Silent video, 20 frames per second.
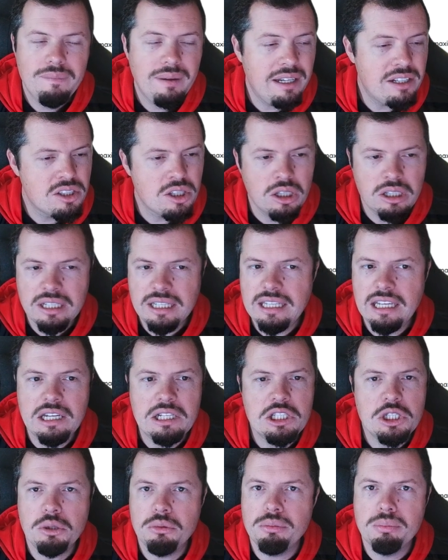It's going to
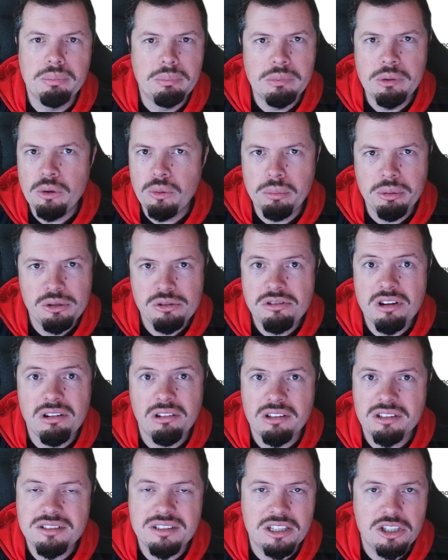get you your boost
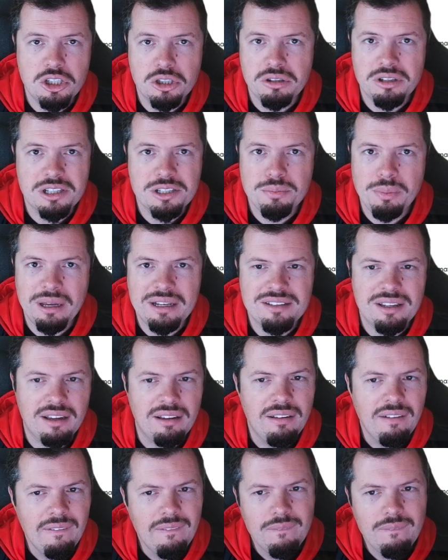clocks that you're expecting.